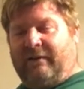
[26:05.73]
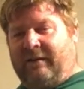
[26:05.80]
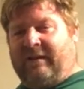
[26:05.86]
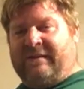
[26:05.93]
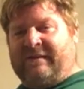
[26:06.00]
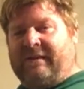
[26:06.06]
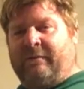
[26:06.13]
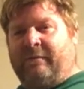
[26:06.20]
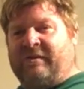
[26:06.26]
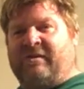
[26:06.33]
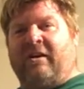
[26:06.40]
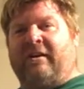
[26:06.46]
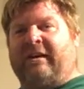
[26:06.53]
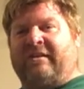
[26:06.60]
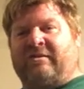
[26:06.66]
because it was
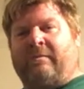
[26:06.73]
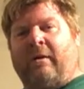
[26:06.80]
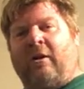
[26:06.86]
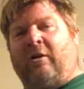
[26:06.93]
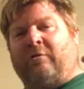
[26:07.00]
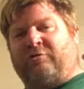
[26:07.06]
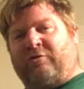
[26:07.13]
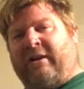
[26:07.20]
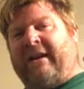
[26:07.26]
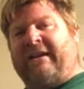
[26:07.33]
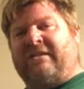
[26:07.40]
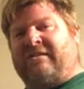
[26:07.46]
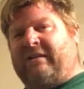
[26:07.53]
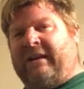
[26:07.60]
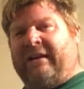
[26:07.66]
on a small
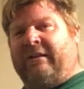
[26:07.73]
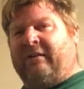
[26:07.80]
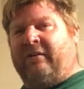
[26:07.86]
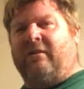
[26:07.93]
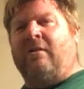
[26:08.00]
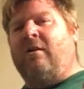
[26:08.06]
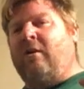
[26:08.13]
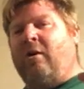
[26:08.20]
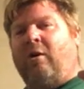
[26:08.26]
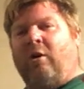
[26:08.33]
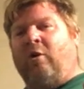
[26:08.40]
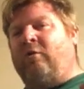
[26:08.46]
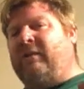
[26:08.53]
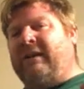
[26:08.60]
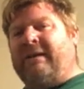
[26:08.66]
translator
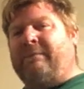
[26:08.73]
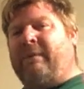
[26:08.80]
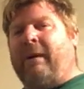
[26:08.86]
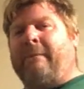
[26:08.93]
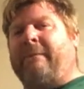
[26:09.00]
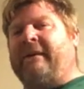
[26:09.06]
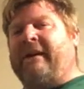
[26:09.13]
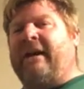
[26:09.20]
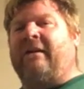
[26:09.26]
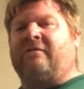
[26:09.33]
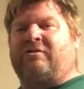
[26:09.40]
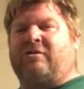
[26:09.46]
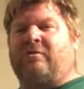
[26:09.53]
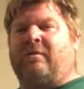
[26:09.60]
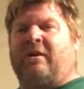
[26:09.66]
only pumping
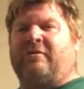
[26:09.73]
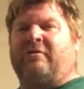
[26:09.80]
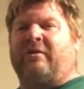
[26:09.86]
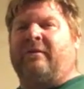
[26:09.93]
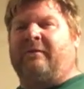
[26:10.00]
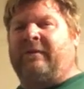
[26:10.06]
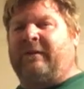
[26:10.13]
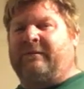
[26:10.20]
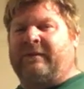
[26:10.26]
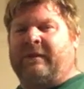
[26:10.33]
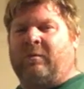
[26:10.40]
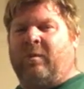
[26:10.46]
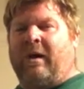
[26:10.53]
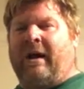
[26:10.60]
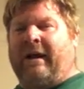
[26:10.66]
out
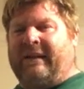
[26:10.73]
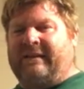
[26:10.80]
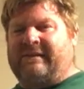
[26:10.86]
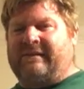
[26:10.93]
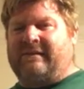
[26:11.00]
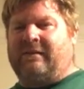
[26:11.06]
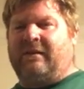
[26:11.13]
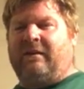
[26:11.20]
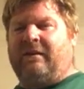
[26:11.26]
250 watts.